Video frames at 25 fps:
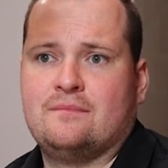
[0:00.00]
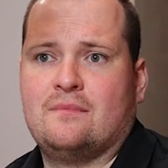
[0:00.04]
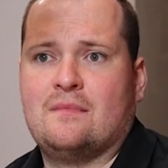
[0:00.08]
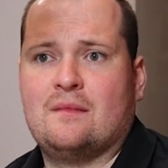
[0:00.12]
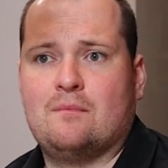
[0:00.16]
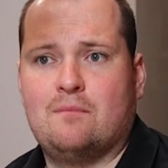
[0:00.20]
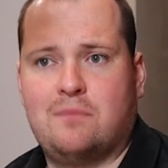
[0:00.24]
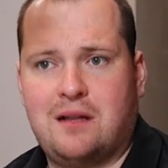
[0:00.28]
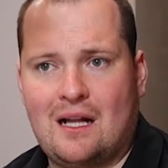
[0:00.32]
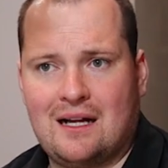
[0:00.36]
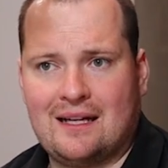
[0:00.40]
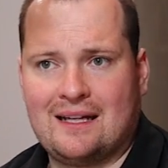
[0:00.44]

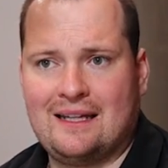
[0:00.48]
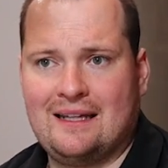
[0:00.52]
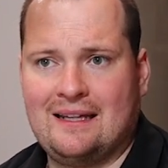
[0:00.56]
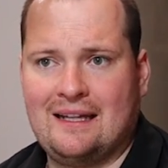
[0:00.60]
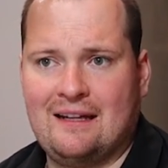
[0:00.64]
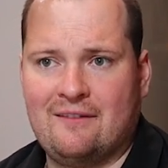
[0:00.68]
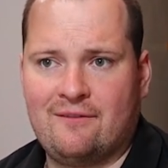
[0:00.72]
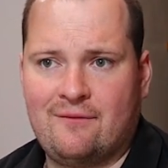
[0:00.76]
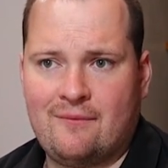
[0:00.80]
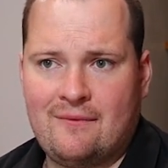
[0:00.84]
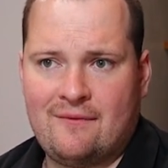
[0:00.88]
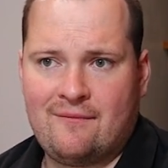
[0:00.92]
Plug in the
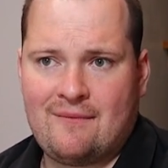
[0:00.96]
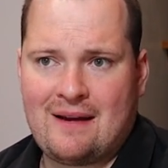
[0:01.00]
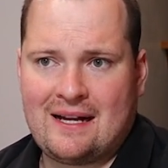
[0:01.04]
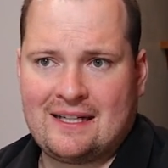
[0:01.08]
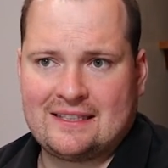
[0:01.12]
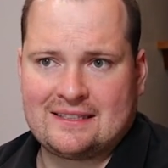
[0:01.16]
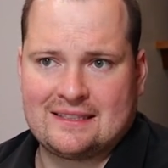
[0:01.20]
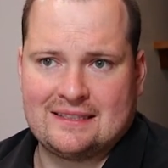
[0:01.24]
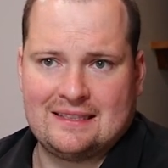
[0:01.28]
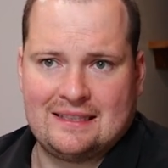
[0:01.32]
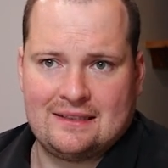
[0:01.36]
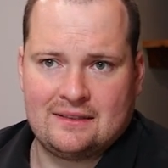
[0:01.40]

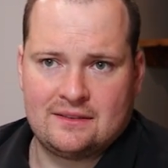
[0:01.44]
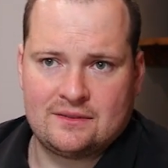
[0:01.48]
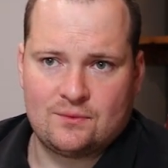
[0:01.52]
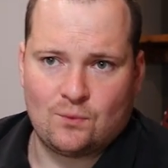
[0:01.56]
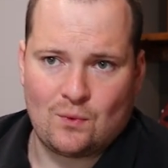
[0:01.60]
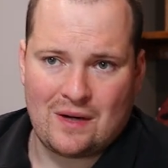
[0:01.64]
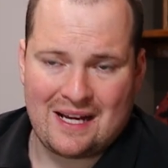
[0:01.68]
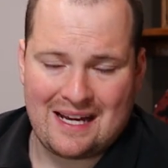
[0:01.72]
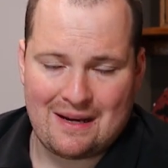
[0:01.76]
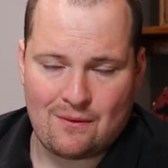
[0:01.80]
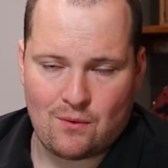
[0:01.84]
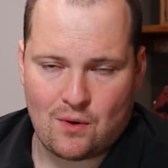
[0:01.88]
information.
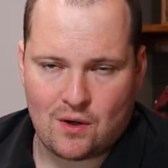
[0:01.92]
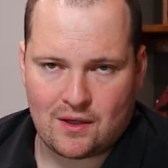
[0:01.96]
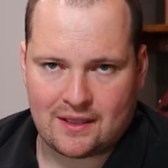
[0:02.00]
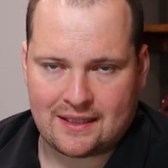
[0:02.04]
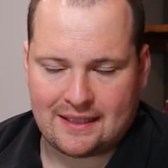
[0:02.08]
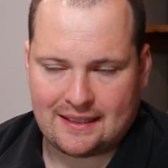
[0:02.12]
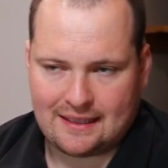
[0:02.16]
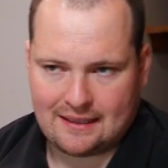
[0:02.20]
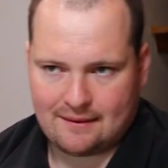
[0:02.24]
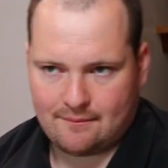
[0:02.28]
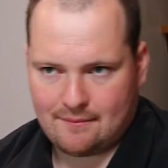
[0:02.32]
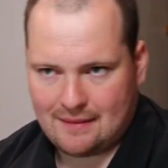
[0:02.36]
We're working
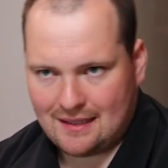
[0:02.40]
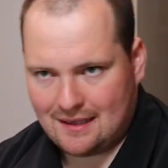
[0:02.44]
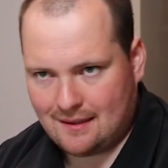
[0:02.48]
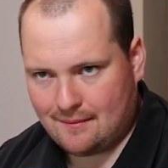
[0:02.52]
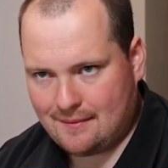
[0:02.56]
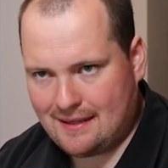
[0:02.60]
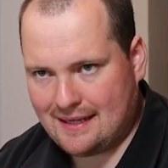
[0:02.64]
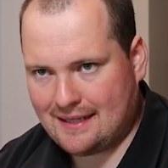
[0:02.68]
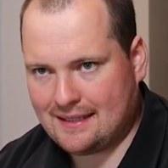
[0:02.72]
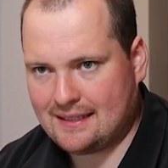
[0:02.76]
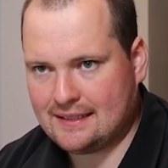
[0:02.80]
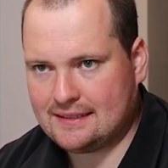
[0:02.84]
in
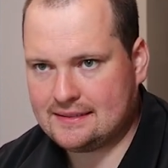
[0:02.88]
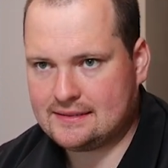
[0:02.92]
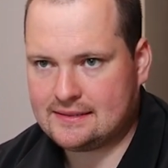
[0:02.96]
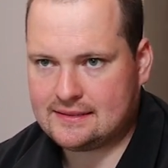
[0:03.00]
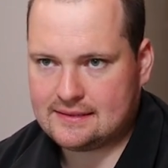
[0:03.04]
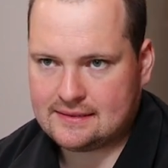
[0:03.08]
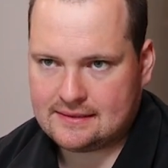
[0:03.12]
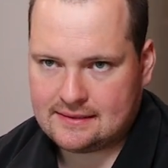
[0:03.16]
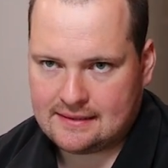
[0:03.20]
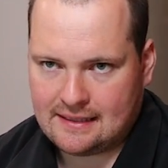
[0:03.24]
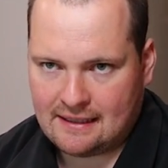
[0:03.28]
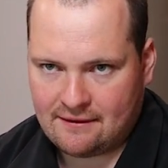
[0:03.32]
millimeters.
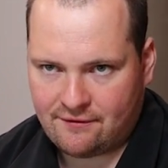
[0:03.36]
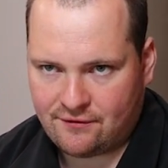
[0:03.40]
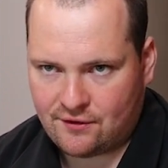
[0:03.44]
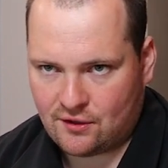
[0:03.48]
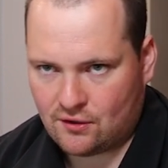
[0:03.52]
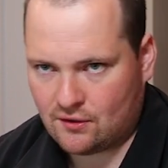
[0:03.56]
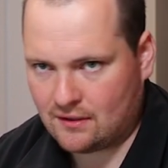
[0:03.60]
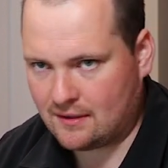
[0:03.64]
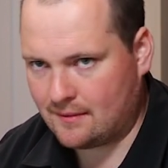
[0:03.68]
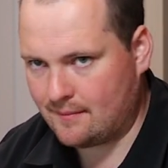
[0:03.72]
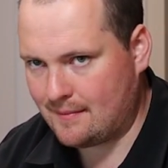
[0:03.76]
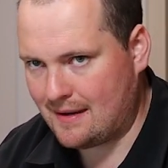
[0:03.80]
If you're in
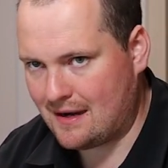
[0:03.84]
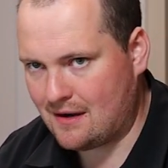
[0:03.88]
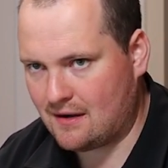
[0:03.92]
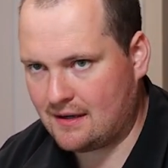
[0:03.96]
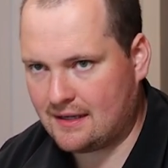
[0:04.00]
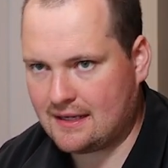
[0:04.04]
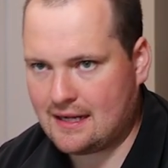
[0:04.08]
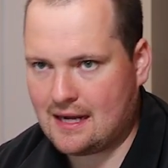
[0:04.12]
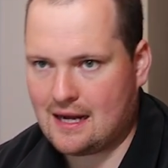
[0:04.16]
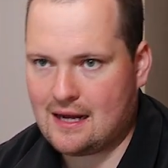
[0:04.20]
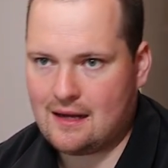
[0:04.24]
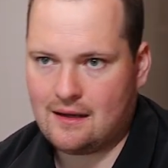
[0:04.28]

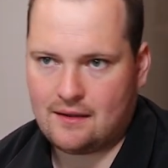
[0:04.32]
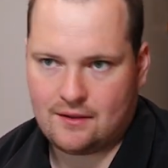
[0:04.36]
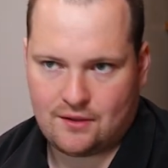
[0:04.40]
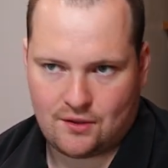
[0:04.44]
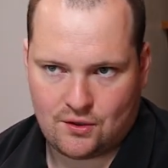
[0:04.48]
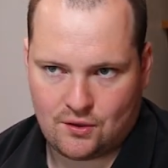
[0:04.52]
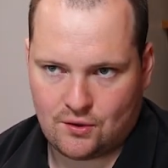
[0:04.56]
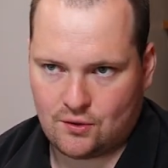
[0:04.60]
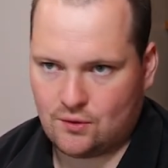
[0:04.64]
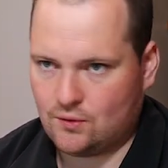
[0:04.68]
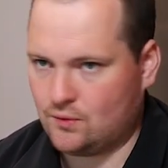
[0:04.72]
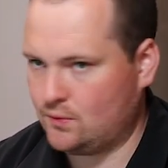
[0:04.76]
America,
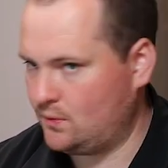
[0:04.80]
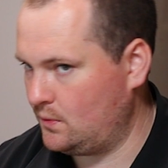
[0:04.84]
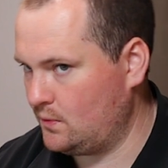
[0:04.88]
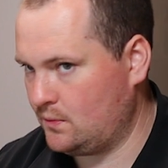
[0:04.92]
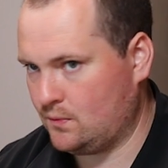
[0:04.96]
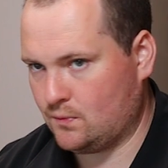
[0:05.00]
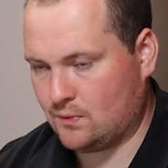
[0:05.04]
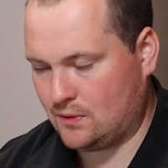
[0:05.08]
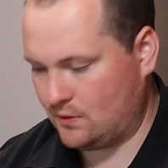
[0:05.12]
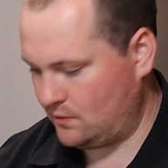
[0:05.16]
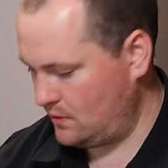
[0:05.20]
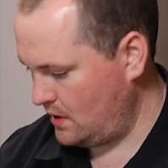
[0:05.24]
you
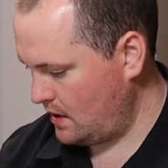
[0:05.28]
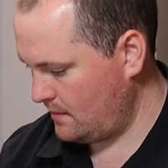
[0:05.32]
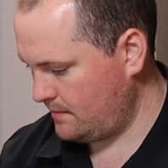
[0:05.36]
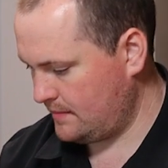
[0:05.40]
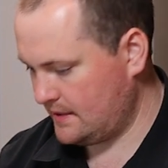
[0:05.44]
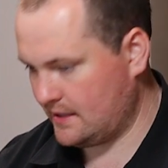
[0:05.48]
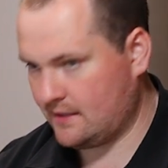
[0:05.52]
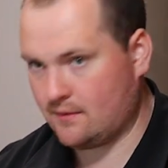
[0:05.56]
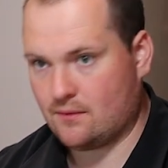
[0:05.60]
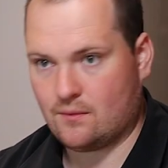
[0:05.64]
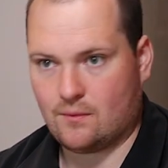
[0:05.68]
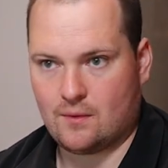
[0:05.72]
will not be
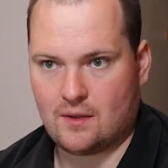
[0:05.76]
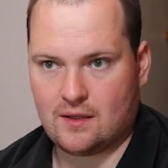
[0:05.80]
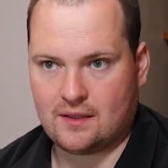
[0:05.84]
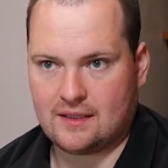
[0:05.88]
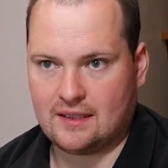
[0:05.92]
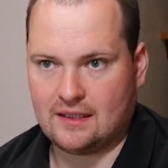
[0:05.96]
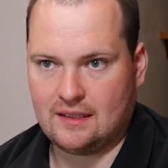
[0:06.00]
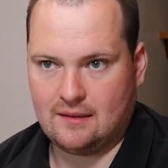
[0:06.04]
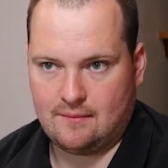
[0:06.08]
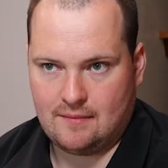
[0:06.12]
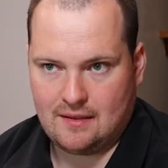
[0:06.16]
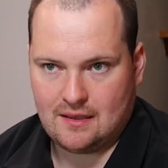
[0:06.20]
working
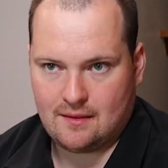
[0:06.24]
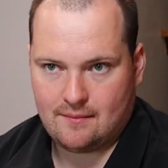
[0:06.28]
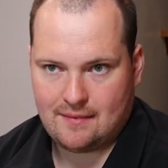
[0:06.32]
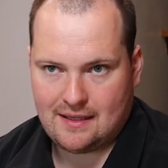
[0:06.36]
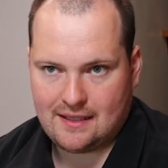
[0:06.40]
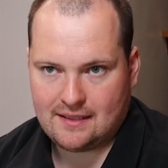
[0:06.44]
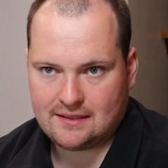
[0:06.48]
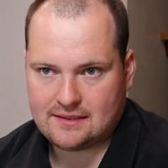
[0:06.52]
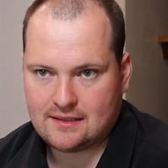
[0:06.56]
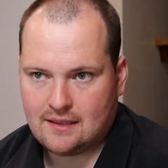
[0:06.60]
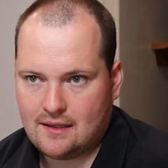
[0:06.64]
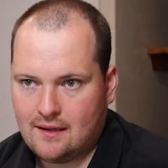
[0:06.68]
in millimeters,
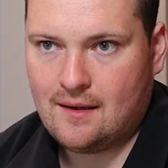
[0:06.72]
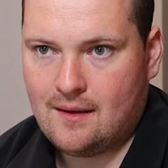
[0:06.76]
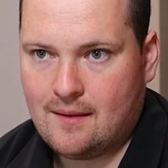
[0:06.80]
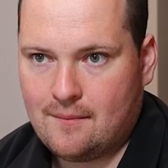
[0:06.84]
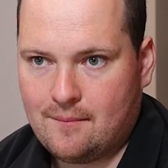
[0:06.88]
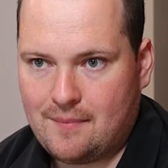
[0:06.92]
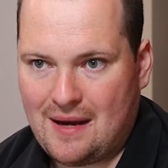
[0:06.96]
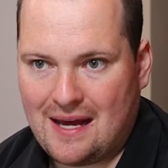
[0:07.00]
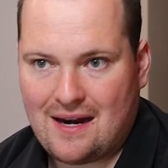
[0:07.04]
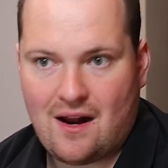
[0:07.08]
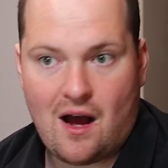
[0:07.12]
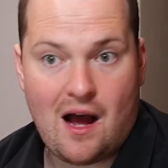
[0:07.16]

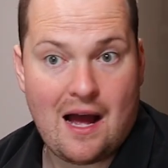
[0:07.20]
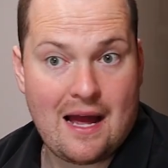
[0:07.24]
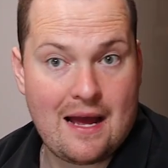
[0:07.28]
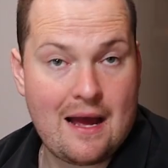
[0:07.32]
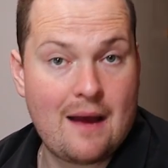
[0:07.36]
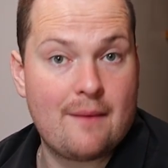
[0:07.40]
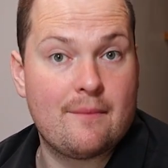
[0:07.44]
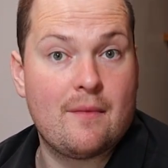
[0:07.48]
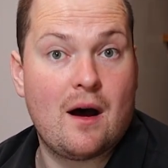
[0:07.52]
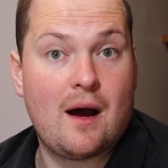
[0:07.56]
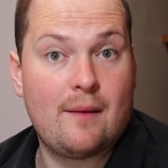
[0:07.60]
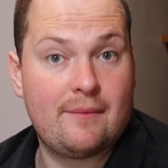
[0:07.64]
but I am.
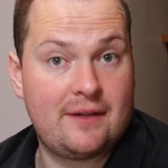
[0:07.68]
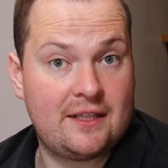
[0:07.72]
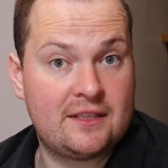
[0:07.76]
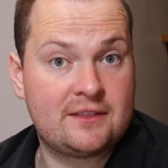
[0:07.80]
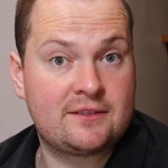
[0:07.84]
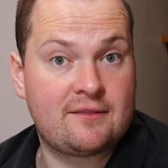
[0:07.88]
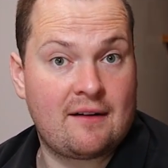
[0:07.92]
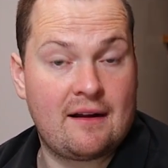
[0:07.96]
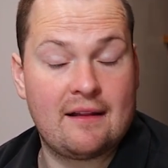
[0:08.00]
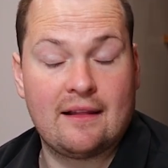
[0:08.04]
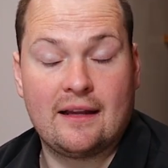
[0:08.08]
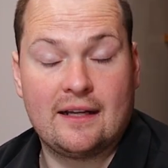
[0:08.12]
I'm in
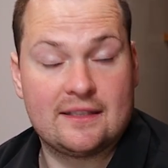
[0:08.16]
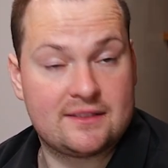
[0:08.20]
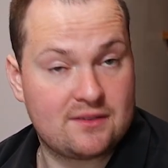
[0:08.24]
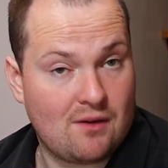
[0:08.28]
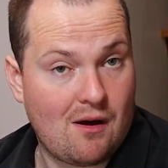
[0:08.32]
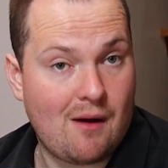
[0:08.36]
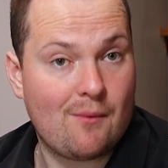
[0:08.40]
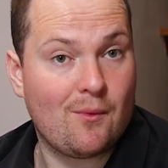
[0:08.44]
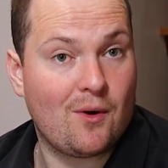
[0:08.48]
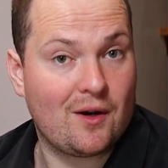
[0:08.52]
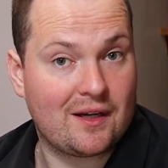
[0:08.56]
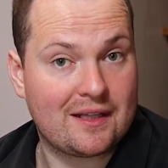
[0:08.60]
Australia, so I'm
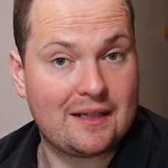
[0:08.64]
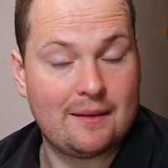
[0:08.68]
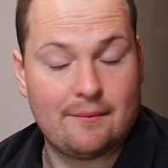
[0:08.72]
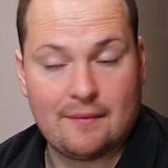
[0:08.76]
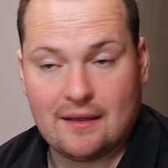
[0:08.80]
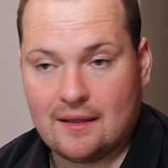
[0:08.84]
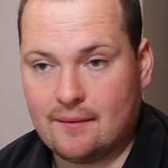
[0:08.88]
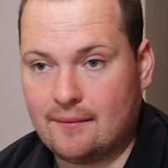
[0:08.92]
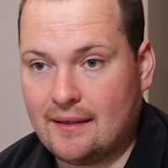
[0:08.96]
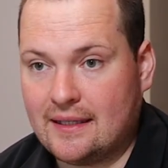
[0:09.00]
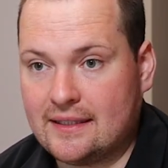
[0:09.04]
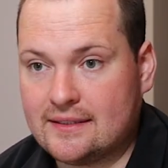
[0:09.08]
working in
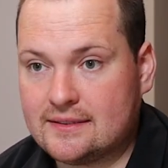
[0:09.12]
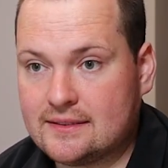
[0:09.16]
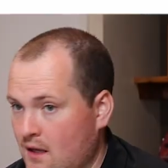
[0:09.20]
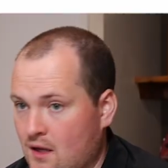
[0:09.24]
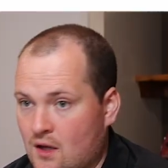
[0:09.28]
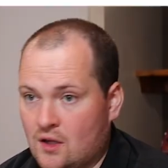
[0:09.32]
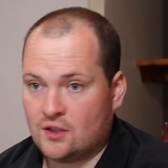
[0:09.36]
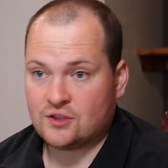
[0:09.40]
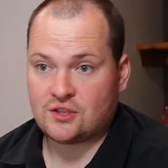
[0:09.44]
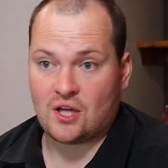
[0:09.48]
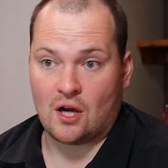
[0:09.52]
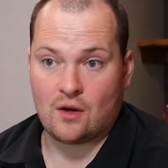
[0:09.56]
millimeters.
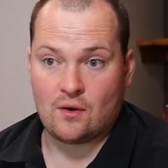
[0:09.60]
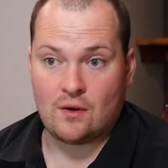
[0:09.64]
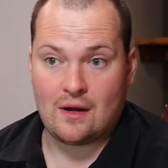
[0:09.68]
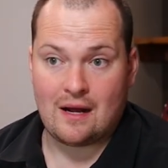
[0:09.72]
So